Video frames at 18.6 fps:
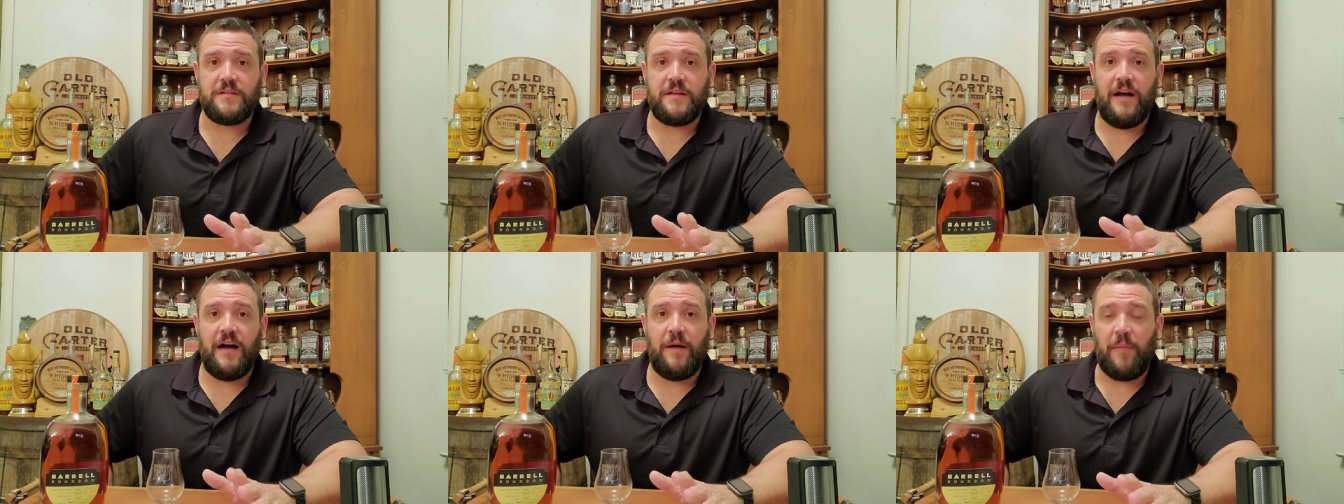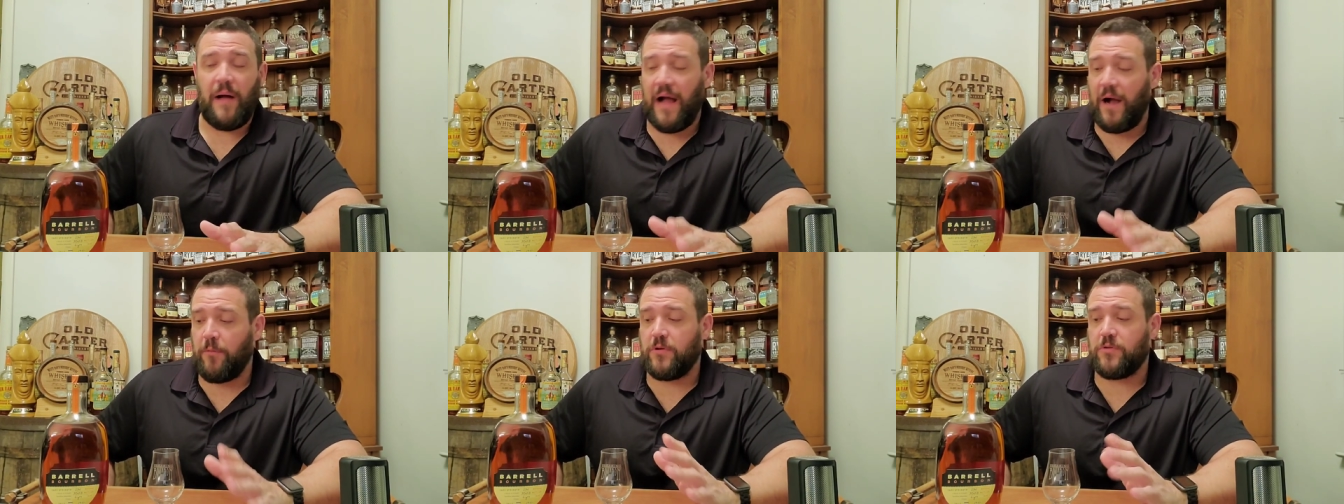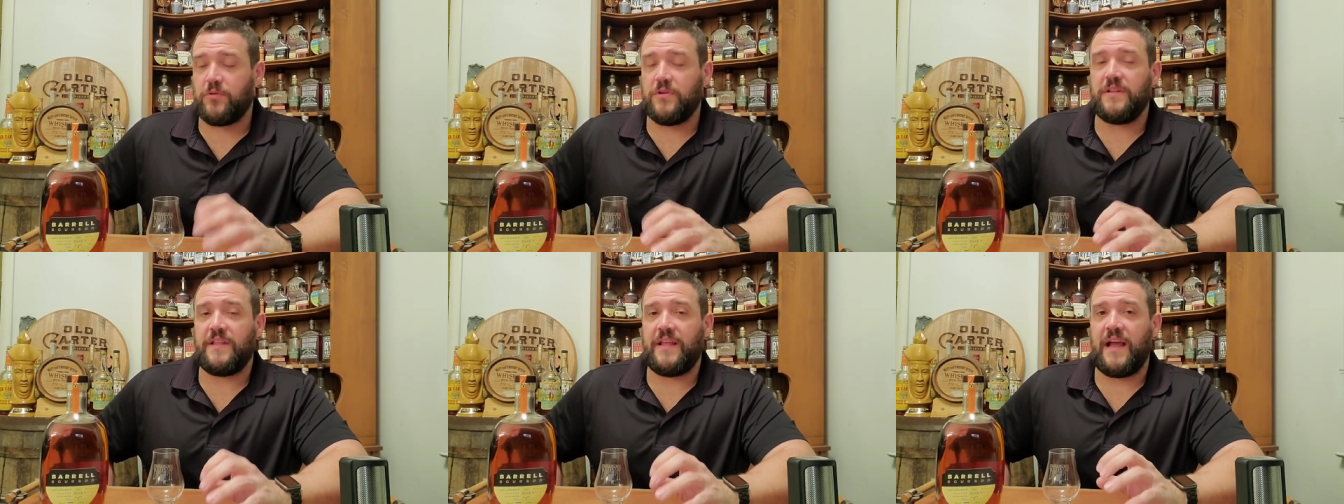Um, I would
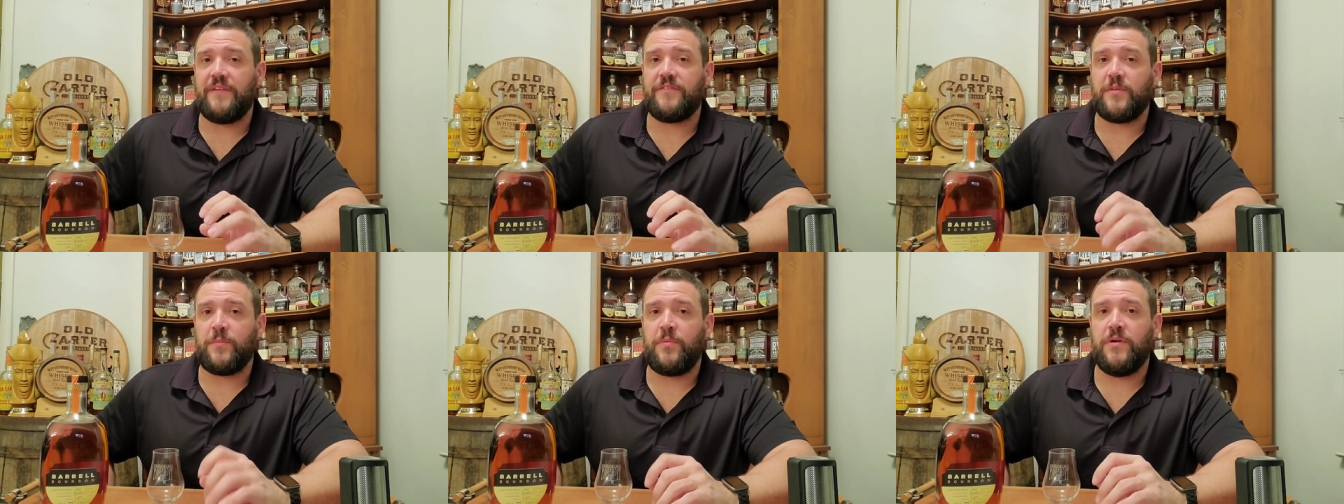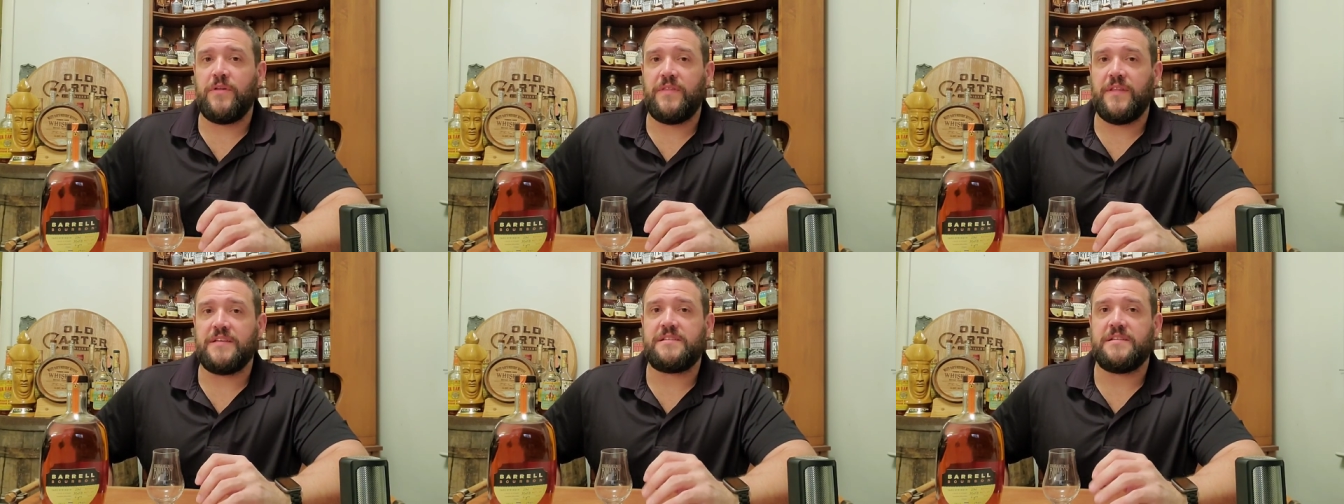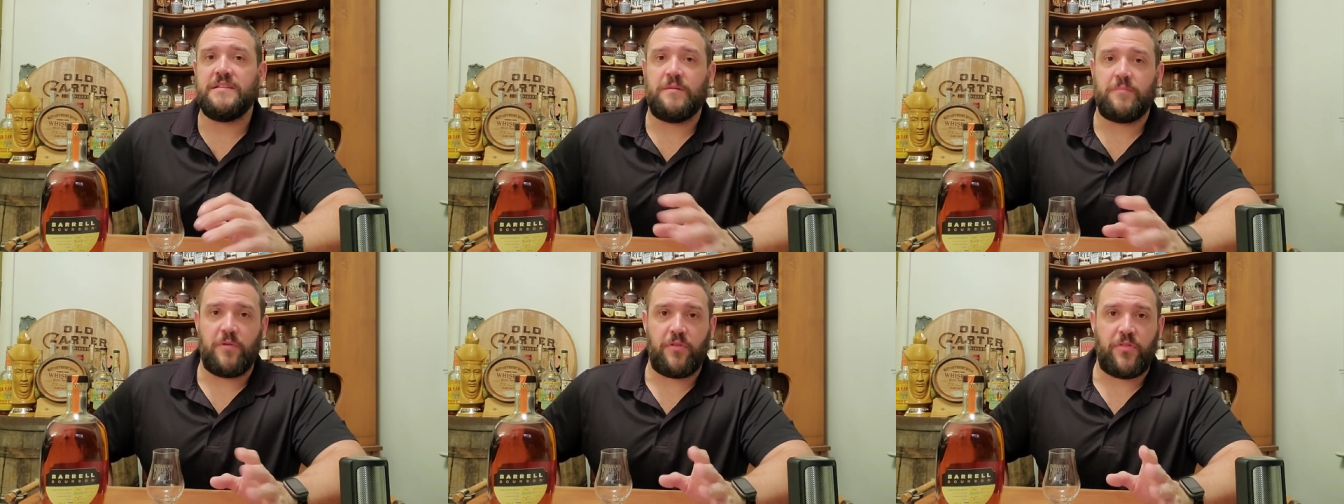really have to put this in
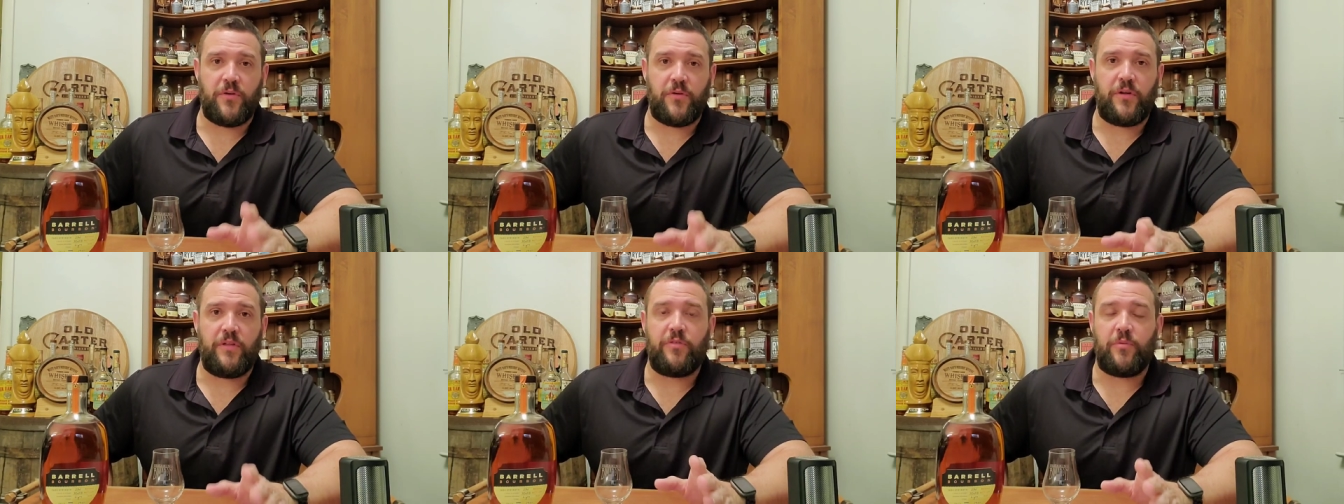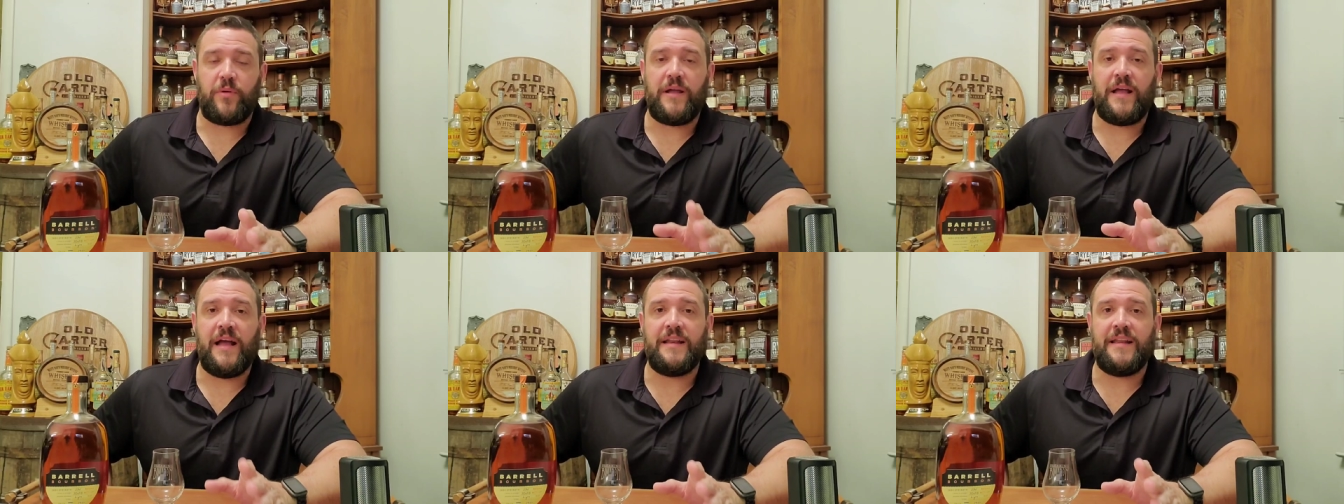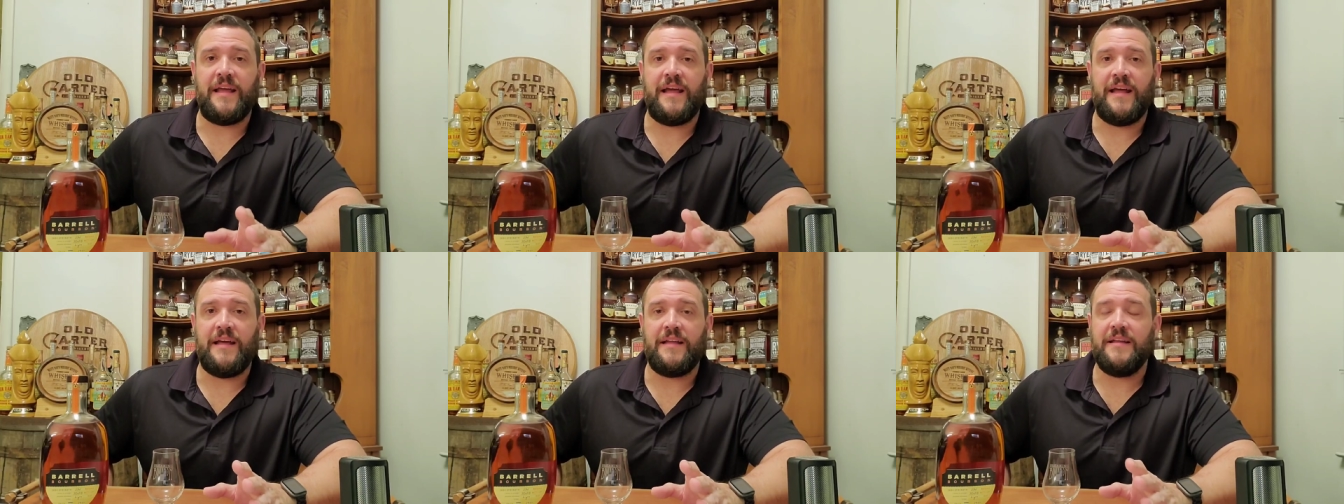number thirty-three
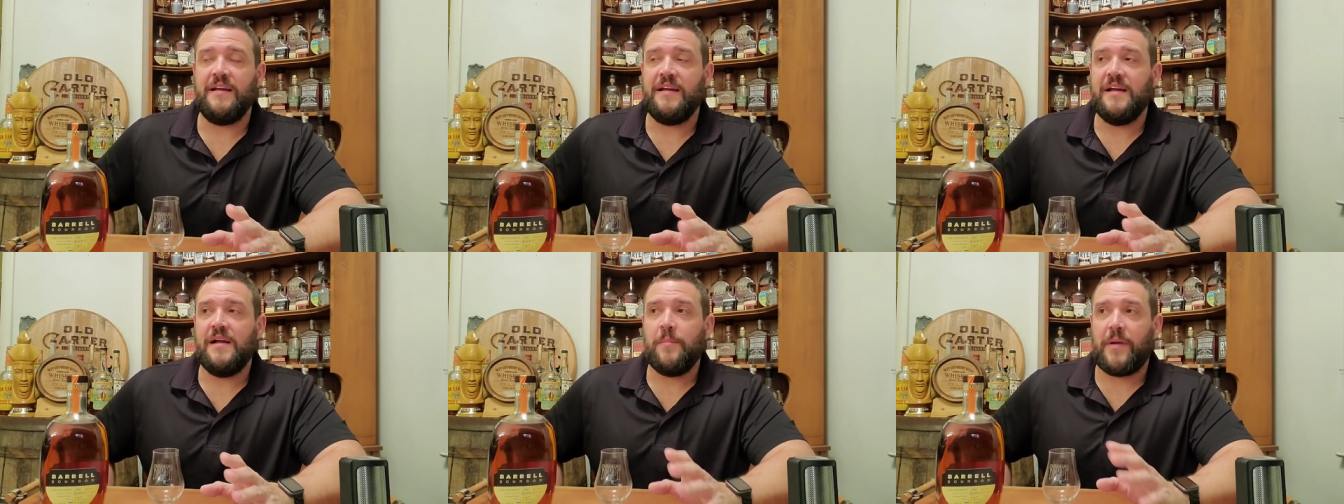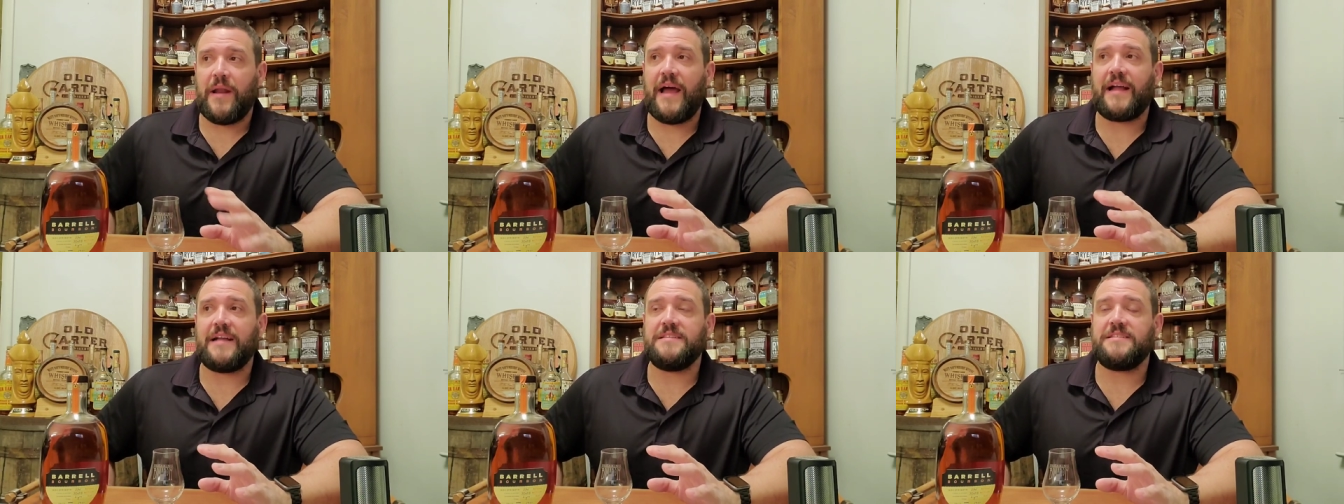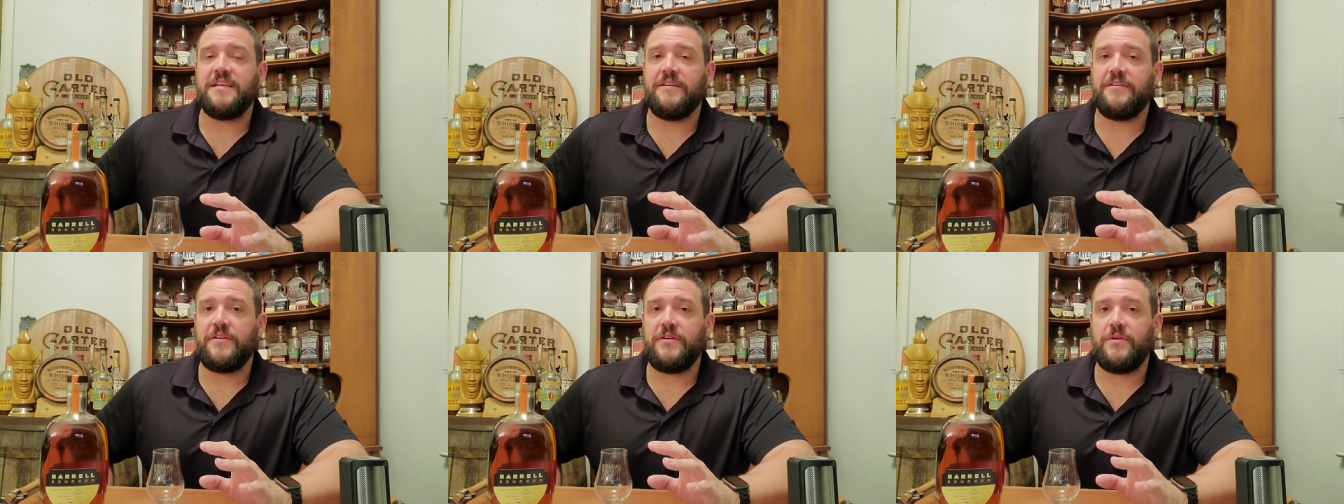head-to-head, but I can
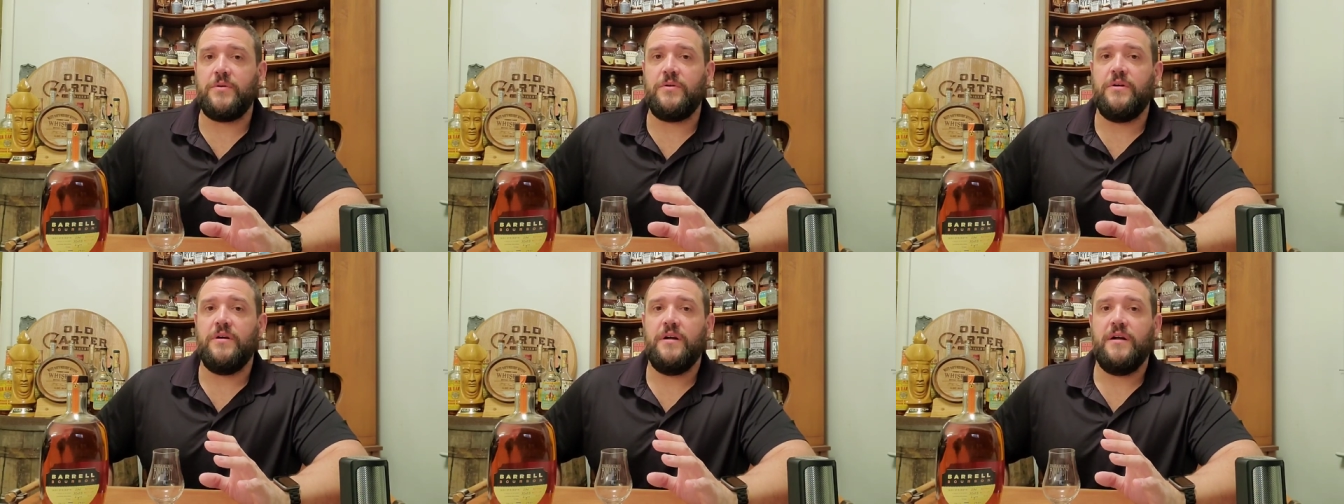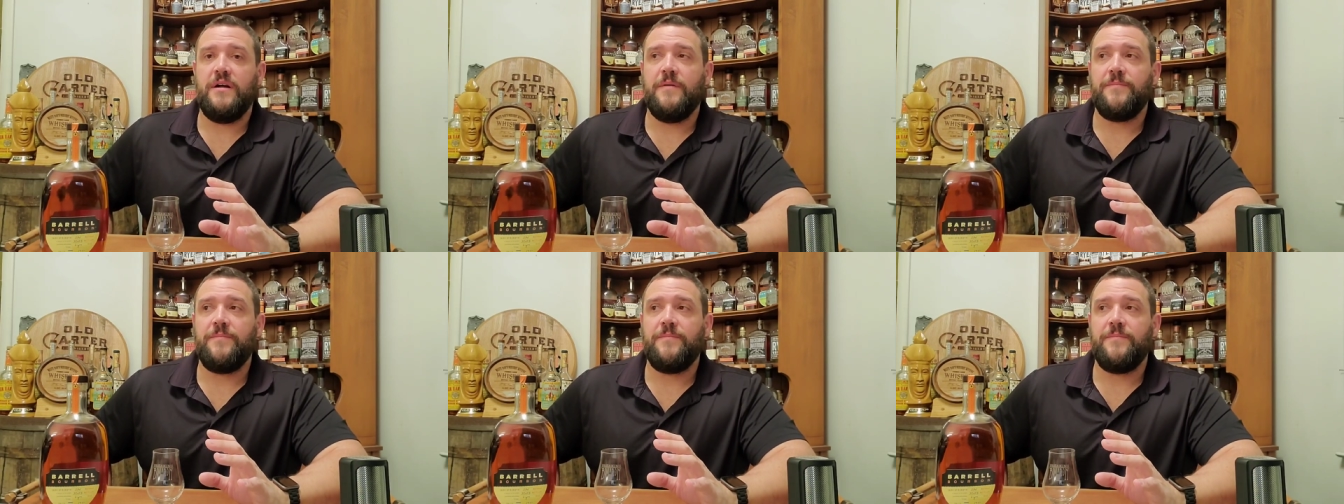tell you,